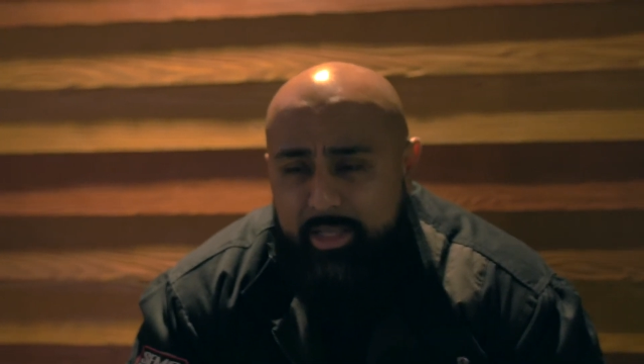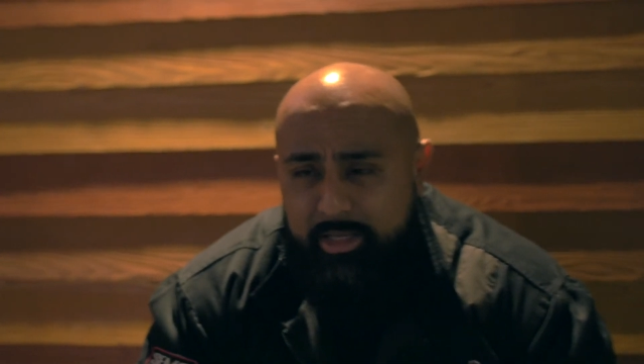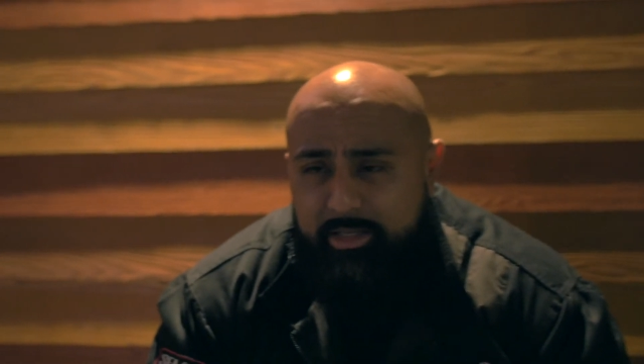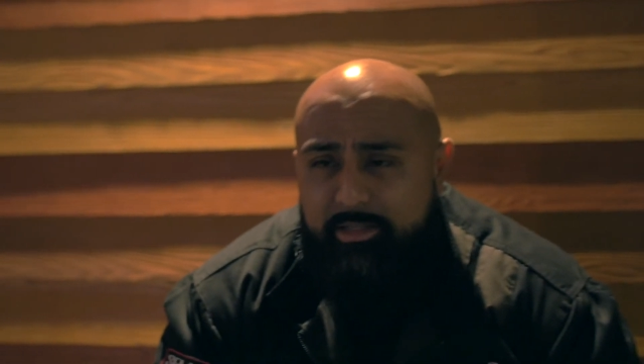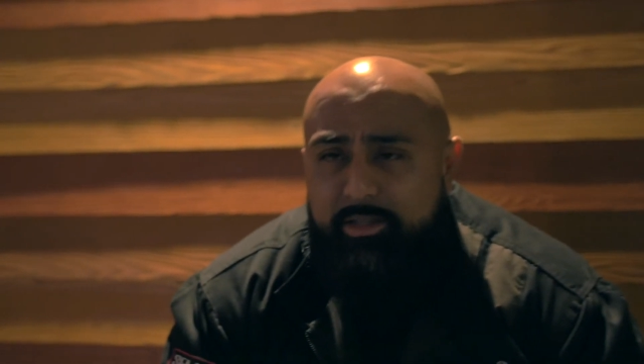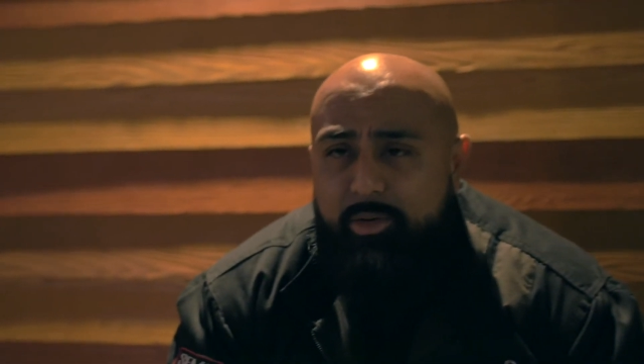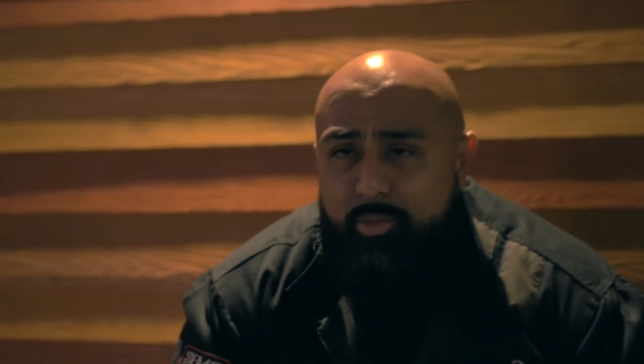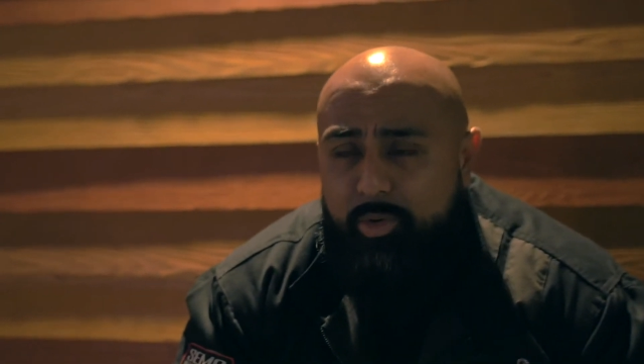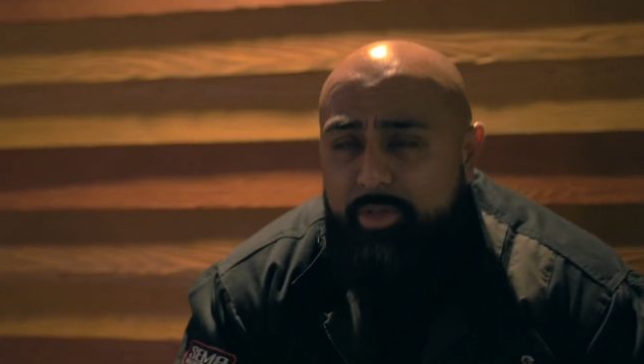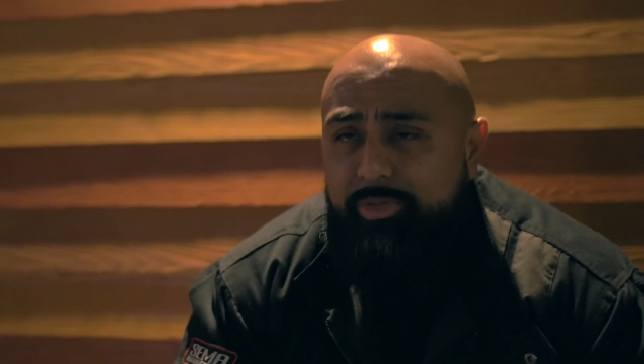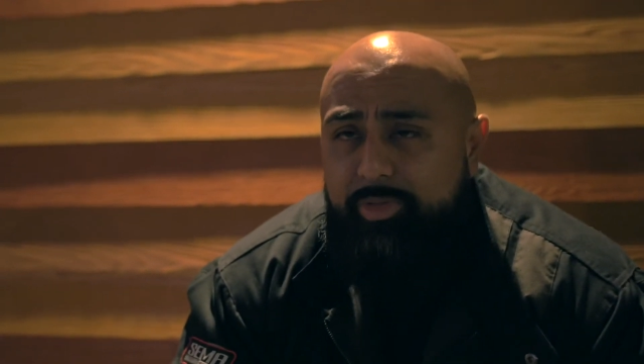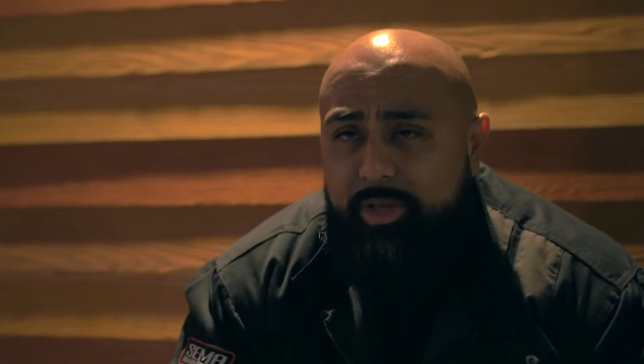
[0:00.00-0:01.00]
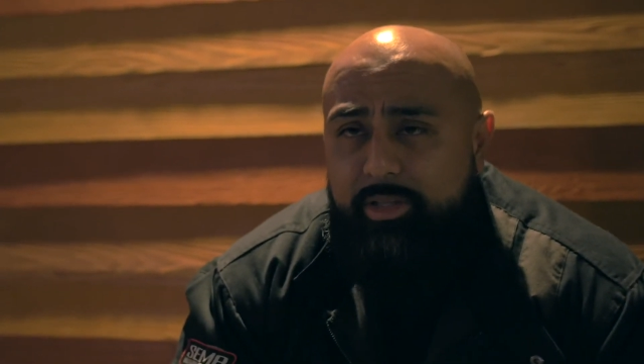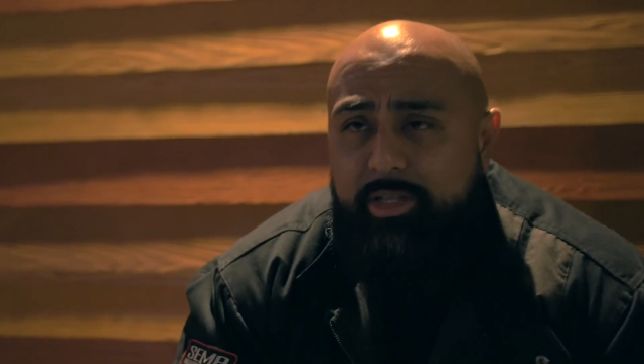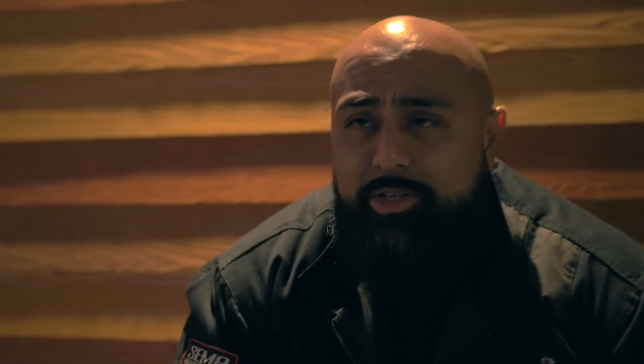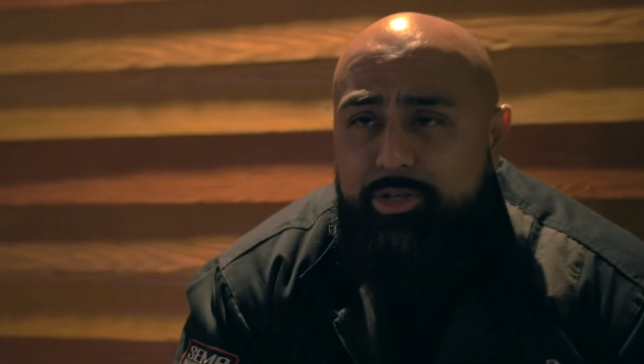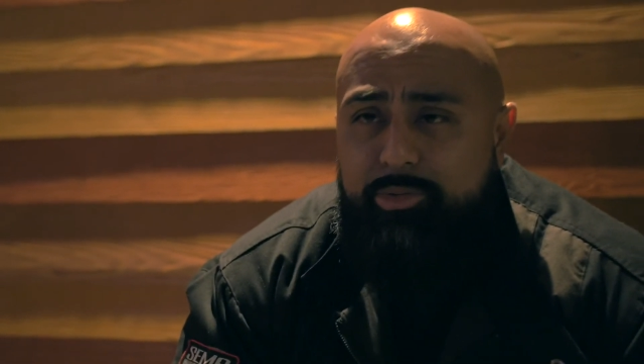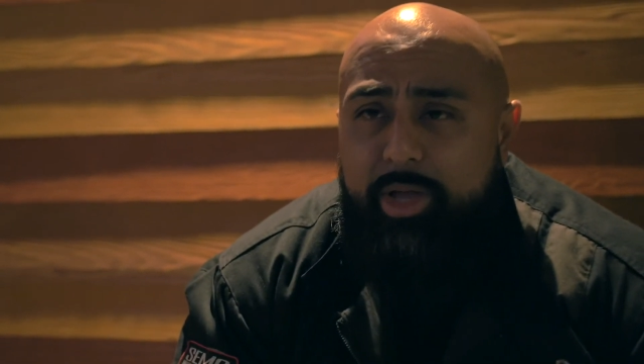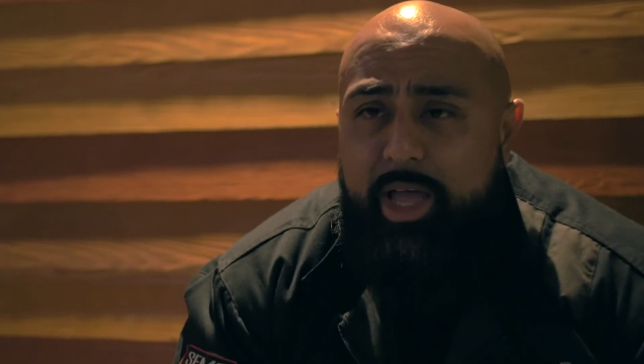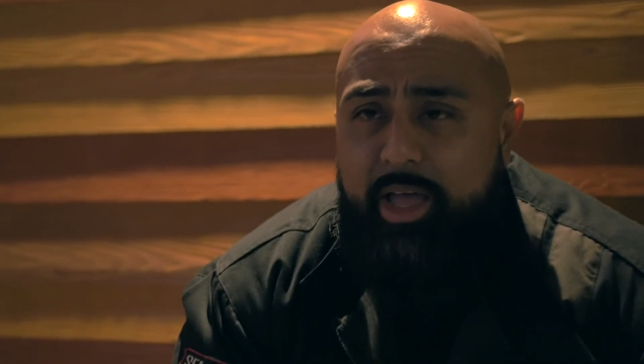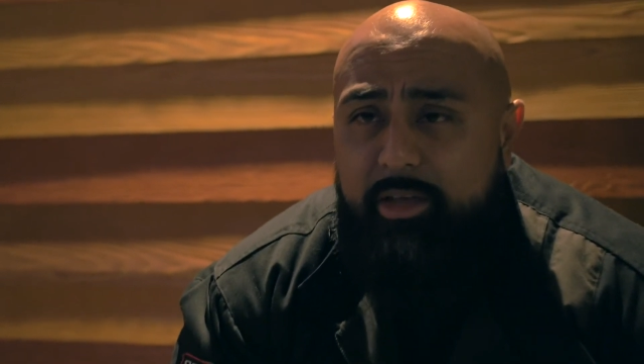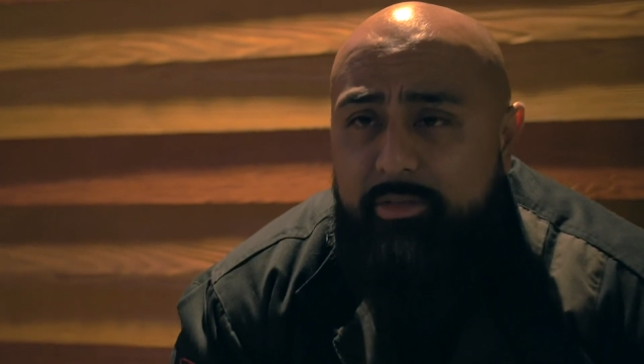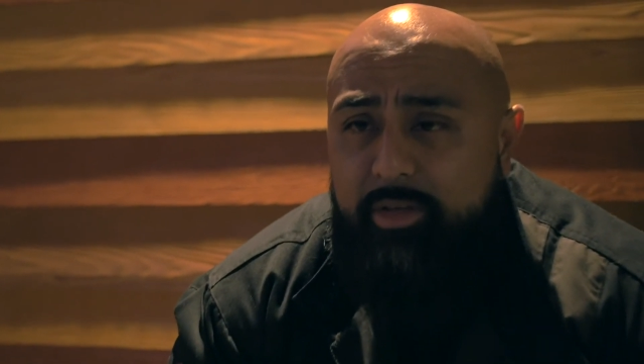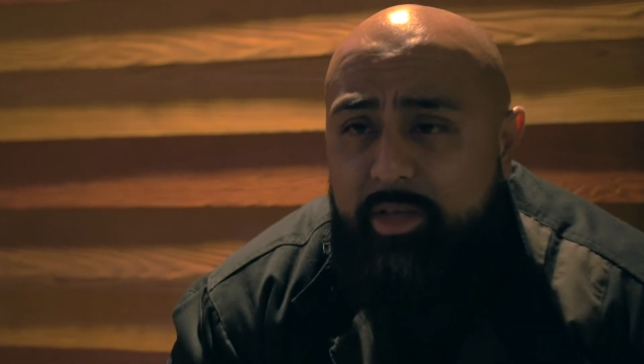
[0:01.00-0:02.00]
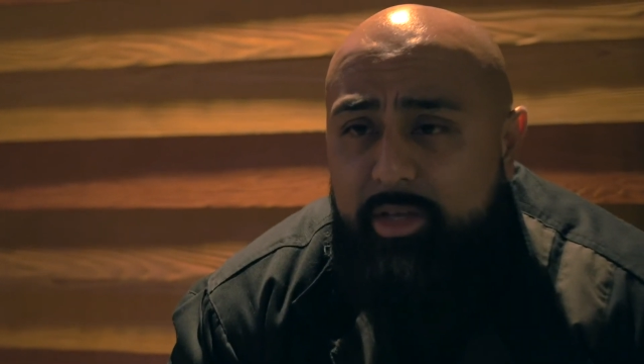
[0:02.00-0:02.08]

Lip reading: is the one thing that you have